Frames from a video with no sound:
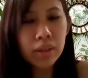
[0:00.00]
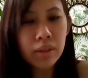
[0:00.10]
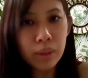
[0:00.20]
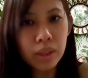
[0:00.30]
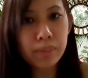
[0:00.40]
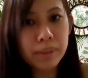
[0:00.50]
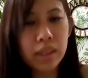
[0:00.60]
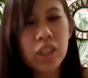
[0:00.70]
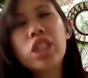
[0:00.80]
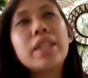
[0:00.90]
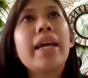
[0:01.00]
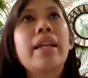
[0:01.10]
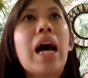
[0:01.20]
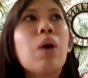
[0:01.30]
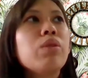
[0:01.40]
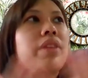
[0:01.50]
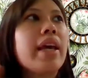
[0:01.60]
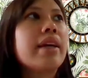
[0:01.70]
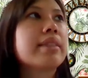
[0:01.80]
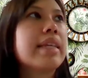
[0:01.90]
into this position, and I would
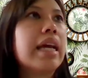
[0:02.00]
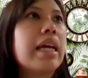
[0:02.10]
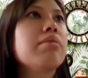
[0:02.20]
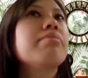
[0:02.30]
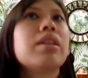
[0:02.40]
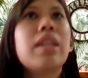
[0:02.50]
take, say,